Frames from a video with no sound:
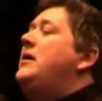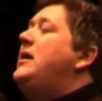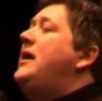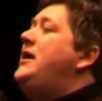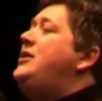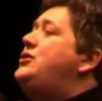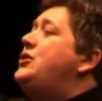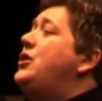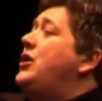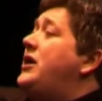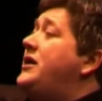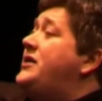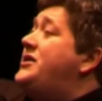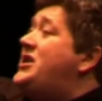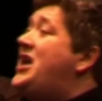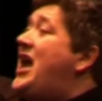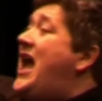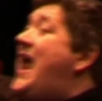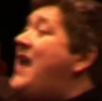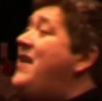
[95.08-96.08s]
he took a
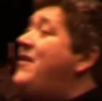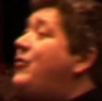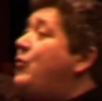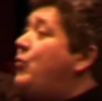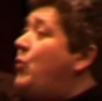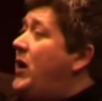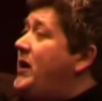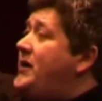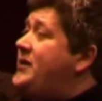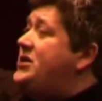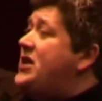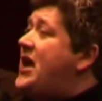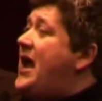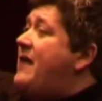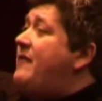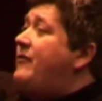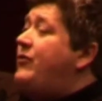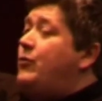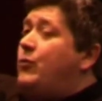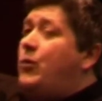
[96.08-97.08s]
tenth, one
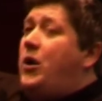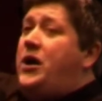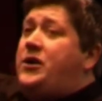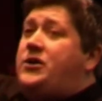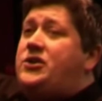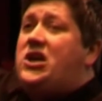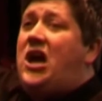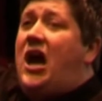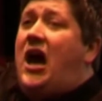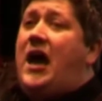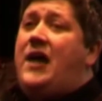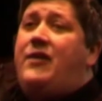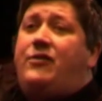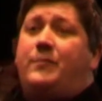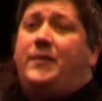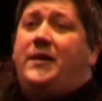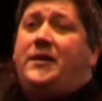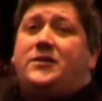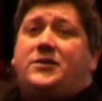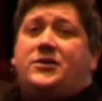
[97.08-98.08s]
tenth. The word tithe
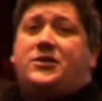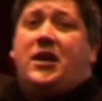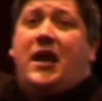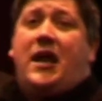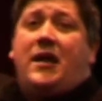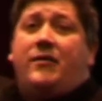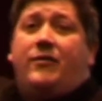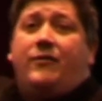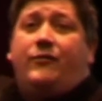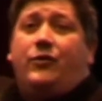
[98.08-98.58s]
means tenth.